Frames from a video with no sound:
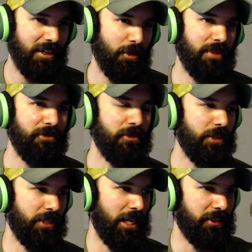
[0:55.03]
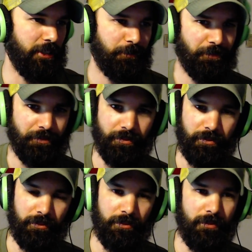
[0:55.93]
a few fish actually.
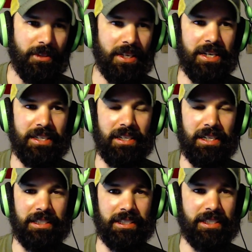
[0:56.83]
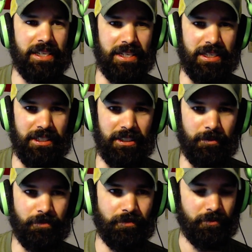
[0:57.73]
I got a
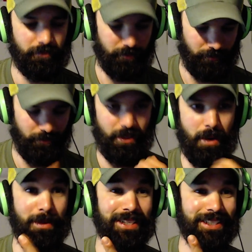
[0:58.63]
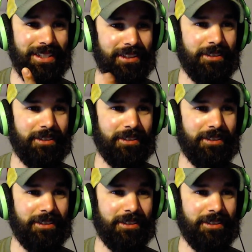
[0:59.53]
muskie, which is